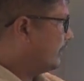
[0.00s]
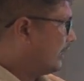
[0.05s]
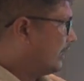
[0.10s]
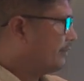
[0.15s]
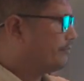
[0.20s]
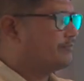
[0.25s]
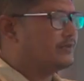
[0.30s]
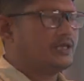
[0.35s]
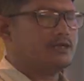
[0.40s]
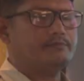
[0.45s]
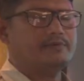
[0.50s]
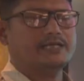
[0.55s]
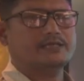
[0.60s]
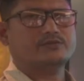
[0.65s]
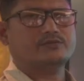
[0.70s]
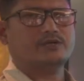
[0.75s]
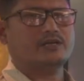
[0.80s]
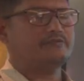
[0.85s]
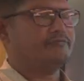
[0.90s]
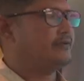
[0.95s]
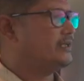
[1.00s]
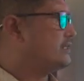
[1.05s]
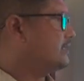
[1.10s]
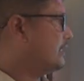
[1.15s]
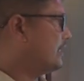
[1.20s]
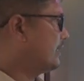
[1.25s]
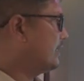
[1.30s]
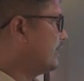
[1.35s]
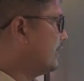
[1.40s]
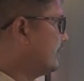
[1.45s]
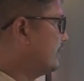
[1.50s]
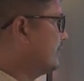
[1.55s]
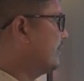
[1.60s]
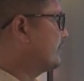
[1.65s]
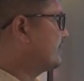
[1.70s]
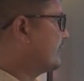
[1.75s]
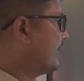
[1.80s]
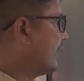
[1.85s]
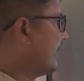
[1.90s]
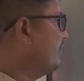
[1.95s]
after menstrual phase,
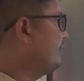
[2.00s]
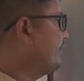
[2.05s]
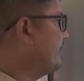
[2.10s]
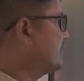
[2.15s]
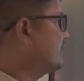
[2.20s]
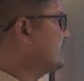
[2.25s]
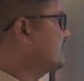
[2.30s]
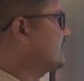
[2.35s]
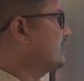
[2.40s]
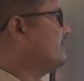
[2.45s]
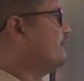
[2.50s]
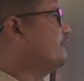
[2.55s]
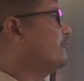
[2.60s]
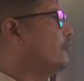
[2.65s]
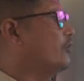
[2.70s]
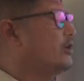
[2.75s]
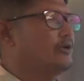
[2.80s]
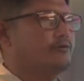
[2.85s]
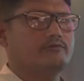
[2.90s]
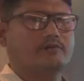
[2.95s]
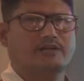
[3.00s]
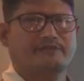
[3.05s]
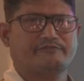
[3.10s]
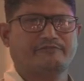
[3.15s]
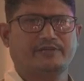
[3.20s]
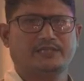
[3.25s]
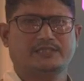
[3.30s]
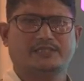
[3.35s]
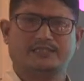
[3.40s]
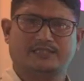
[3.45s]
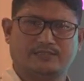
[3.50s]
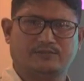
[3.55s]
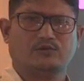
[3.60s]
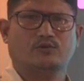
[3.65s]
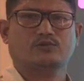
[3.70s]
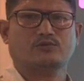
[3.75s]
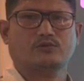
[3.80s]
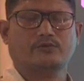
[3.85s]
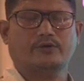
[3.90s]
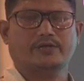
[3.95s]
the second phase is the follicular phase. This is
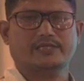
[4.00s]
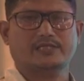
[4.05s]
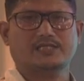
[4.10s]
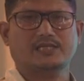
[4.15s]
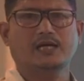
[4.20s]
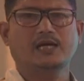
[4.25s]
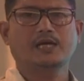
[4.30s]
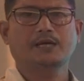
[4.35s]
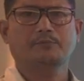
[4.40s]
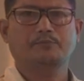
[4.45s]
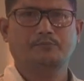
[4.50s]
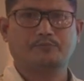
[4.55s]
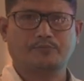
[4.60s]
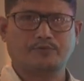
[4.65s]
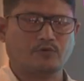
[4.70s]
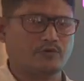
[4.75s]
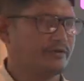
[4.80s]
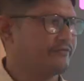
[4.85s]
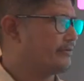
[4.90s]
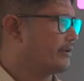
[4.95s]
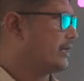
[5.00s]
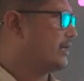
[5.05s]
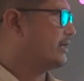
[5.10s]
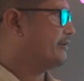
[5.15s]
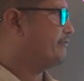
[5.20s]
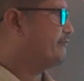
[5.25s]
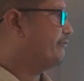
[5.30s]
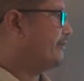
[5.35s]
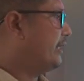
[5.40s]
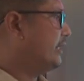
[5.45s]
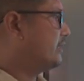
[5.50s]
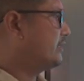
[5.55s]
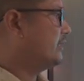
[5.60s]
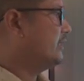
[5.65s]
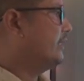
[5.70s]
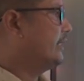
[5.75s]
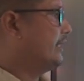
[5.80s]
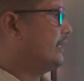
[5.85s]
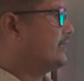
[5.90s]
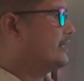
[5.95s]
also called as the proliferative phase.
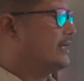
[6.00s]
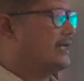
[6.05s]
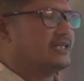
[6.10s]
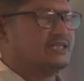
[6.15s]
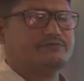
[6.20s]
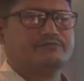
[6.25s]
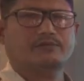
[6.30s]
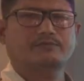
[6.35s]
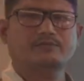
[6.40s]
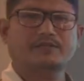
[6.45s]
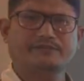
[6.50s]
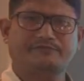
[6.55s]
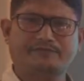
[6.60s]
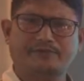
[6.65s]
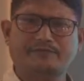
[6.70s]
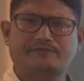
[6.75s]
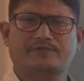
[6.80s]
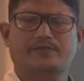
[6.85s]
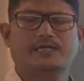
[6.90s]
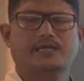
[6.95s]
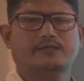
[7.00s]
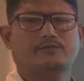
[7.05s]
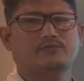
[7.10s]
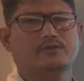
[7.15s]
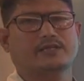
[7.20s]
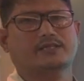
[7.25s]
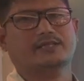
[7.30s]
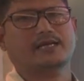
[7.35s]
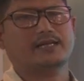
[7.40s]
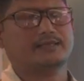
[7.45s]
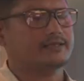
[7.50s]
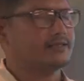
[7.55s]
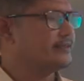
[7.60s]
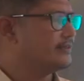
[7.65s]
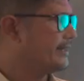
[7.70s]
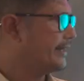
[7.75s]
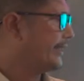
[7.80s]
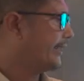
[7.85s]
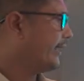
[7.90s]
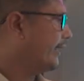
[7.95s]
It lasts from the 5th day to the
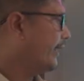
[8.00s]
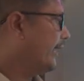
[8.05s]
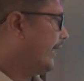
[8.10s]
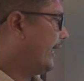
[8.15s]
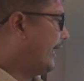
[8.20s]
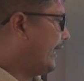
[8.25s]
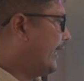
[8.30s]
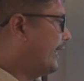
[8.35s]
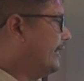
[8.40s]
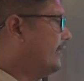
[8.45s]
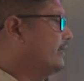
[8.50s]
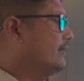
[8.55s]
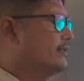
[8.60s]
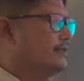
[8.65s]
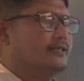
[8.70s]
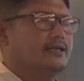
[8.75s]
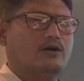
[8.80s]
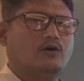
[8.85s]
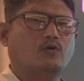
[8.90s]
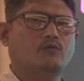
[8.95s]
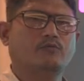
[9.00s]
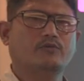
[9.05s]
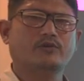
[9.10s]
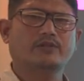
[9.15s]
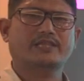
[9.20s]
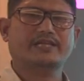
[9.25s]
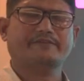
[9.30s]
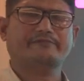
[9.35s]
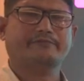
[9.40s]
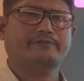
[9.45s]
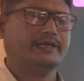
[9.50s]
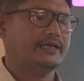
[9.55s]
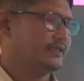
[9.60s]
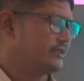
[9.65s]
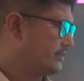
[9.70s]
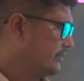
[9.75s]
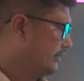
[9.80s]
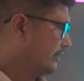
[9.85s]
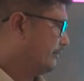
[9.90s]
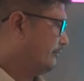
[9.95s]
13th day, and the ovulatory
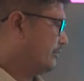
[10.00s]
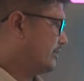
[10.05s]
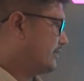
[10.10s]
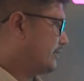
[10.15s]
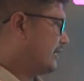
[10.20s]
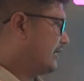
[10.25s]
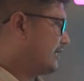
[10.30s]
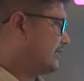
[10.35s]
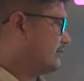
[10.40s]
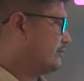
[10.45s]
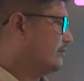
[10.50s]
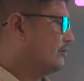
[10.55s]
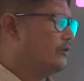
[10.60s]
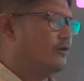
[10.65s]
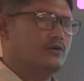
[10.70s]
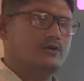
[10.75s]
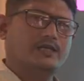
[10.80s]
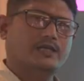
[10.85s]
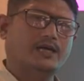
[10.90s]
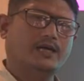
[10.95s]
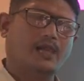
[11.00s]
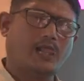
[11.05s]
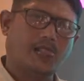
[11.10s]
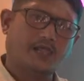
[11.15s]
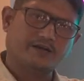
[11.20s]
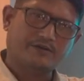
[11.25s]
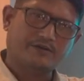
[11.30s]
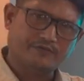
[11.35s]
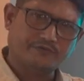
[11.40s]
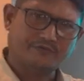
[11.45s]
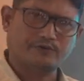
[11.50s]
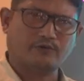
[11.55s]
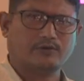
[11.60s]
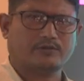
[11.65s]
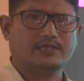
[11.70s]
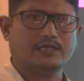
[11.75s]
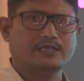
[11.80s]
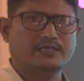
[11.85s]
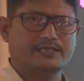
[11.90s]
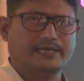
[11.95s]
phase, which lasts on the
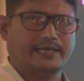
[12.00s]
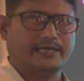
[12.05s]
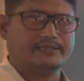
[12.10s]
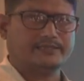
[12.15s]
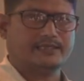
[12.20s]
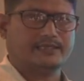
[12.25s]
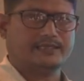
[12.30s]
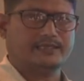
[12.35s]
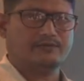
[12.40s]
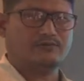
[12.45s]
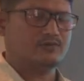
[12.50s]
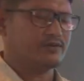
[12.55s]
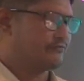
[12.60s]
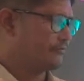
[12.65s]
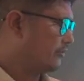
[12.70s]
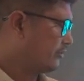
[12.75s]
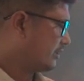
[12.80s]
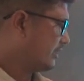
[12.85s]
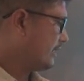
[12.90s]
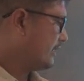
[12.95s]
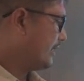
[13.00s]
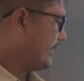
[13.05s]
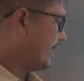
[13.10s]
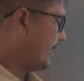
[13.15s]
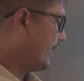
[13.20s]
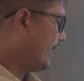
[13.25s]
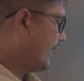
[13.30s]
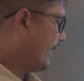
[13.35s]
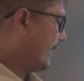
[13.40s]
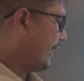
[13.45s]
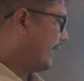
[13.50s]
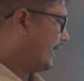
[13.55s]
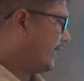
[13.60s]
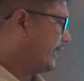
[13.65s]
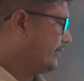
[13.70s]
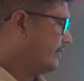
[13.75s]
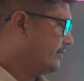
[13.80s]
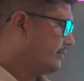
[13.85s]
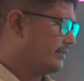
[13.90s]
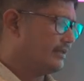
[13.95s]
14th day, exactly on the 14th day,
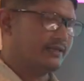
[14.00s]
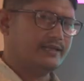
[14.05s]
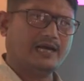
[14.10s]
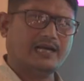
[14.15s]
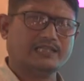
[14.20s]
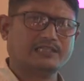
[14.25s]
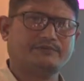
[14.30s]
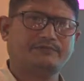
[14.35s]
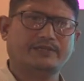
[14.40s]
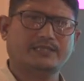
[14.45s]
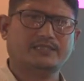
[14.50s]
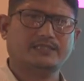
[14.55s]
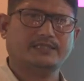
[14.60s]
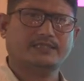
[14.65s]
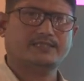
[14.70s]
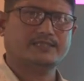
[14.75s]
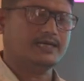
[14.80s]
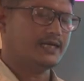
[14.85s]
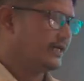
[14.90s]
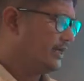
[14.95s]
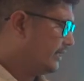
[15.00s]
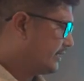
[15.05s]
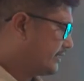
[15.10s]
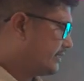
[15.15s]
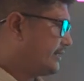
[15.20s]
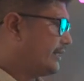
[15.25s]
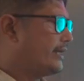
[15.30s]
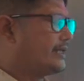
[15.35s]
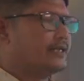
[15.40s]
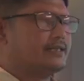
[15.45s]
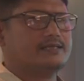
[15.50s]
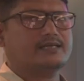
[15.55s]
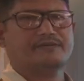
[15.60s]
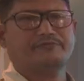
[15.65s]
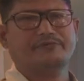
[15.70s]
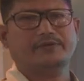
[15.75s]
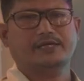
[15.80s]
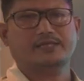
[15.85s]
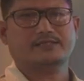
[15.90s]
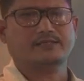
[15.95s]
and the last phase is the secretory
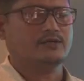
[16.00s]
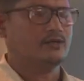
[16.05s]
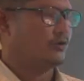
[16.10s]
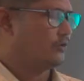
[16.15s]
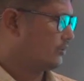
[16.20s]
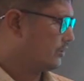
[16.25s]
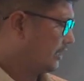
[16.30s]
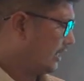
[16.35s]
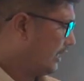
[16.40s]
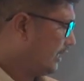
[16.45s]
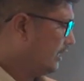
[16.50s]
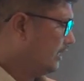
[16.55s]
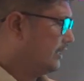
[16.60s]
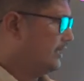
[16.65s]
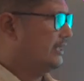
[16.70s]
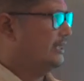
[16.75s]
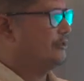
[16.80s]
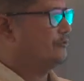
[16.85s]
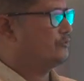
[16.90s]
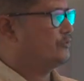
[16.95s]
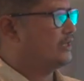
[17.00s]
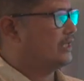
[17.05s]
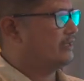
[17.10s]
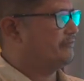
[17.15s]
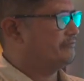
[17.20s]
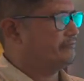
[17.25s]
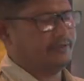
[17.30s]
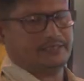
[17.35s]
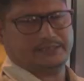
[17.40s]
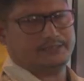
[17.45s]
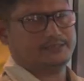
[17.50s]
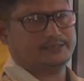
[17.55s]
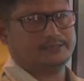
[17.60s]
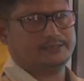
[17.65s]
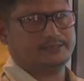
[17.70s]
phase or the luteal phase.